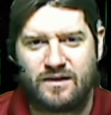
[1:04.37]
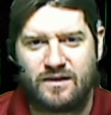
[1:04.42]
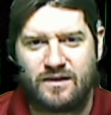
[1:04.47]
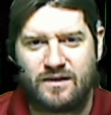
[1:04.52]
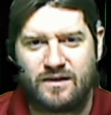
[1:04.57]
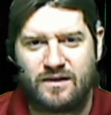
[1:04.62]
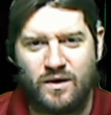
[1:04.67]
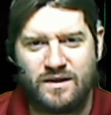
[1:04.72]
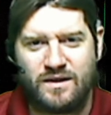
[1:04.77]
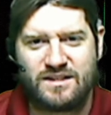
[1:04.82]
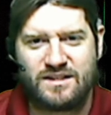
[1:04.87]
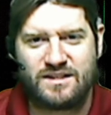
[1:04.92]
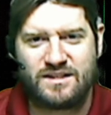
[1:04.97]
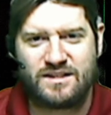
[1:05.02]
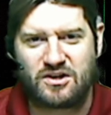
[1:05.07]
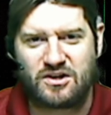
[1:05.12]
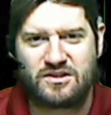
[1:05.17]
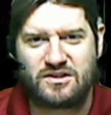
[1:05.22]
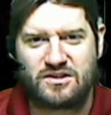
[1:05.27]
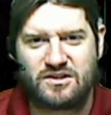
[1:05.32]
once it
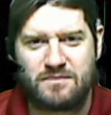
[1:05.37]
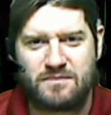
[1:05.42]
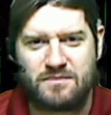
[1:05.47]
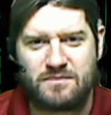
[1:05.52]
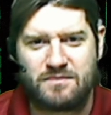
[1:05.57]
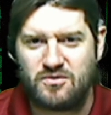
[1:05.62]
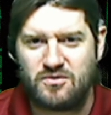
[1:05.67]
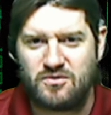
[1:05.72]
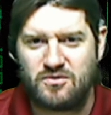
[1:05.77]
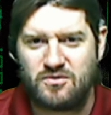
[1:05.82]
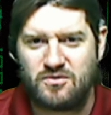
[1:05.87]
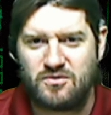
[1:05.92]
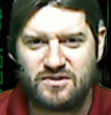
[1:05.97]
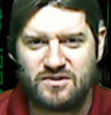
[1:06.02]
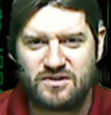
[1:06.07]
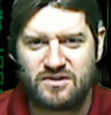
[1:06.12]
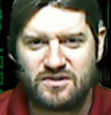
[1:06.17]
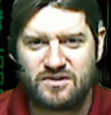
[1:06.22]
starts to be used,